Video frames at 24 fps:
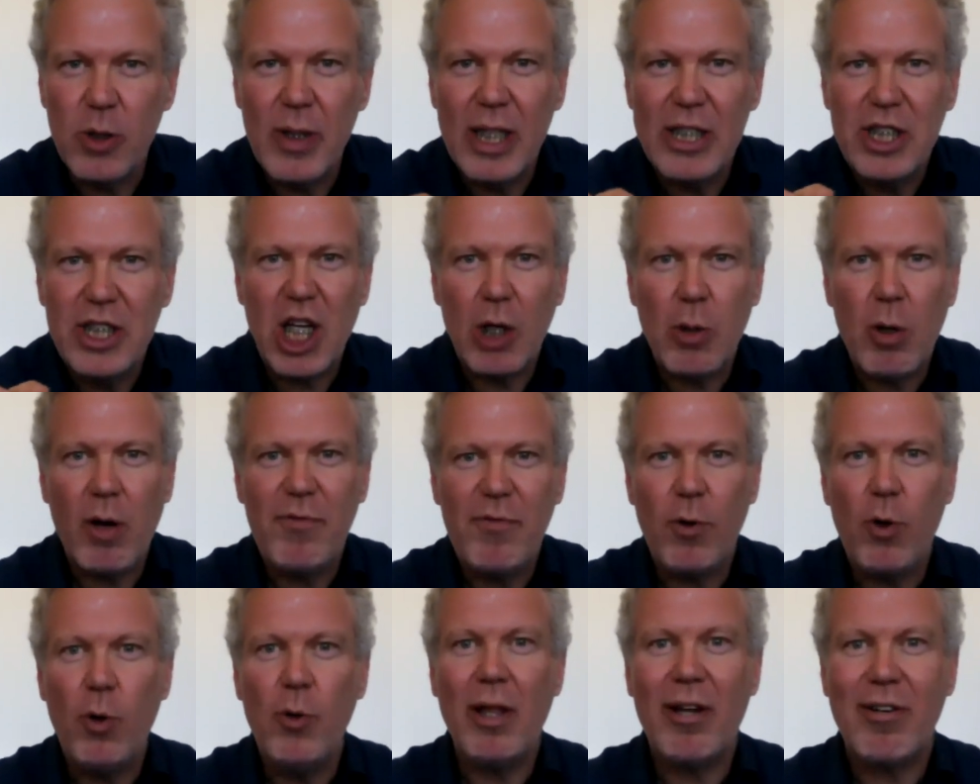or they show
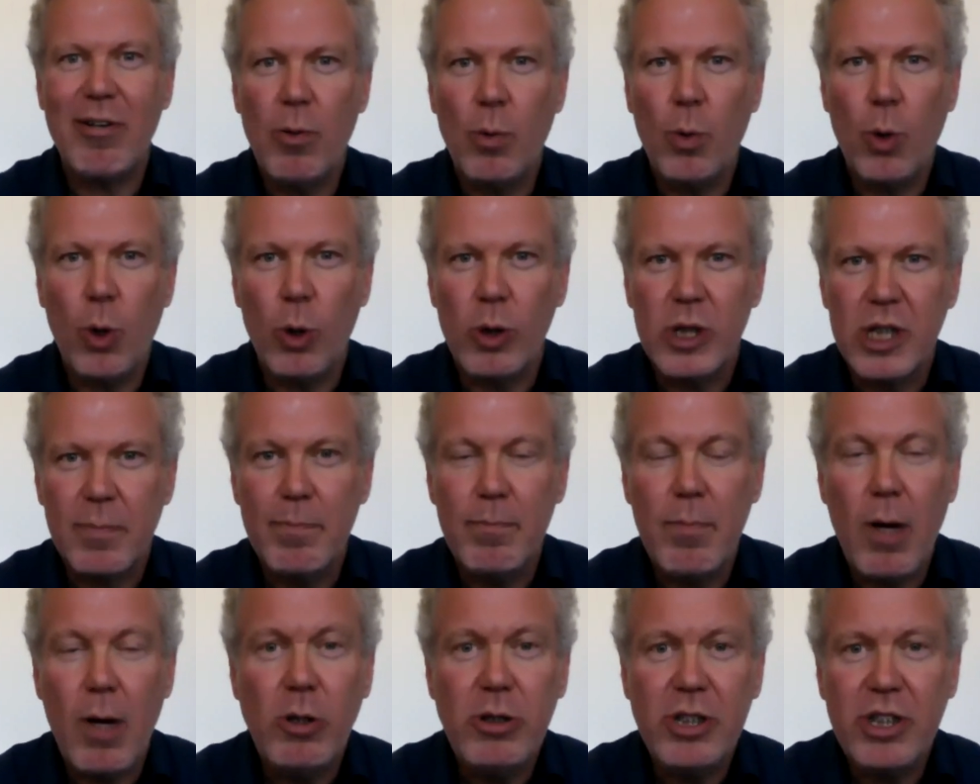off all their
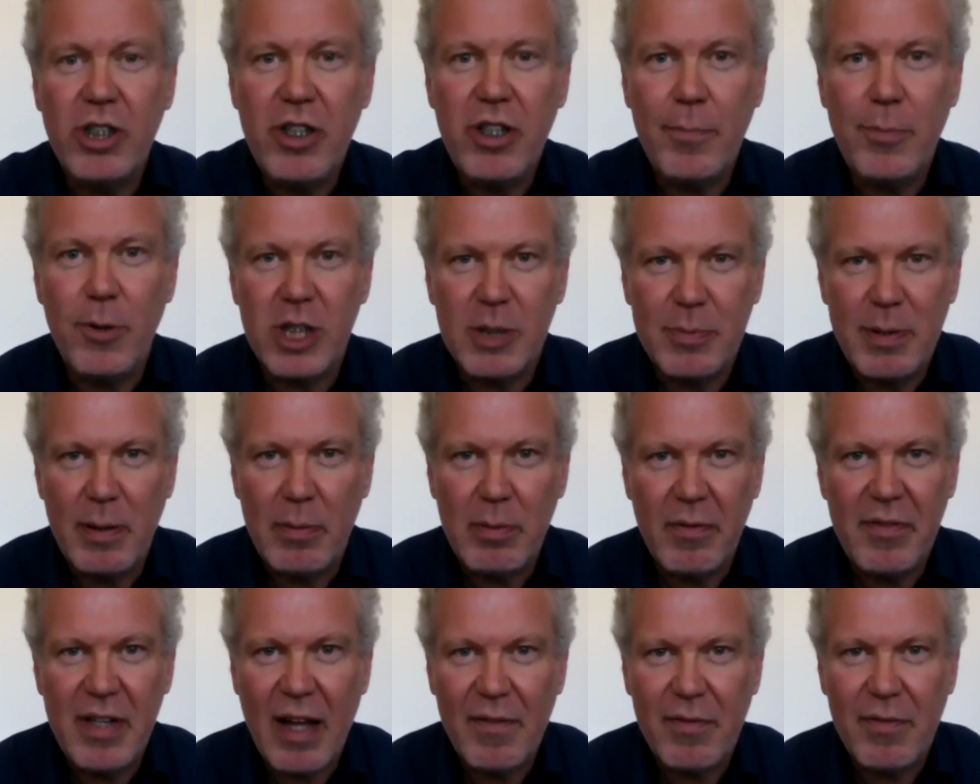awards. Most of the books
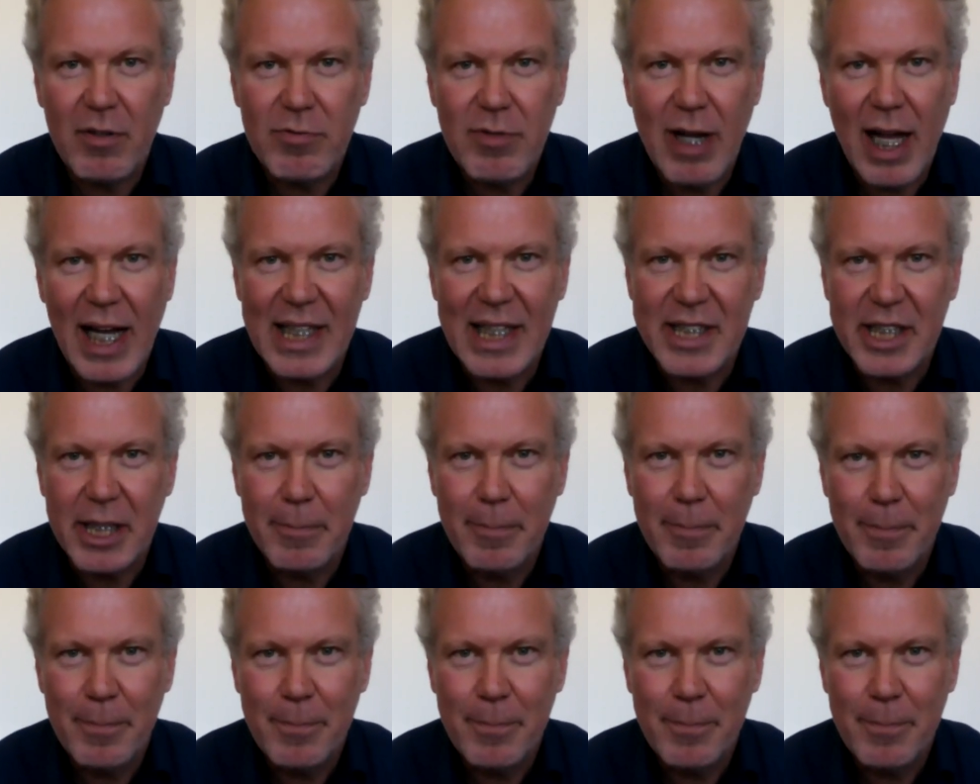people have never read.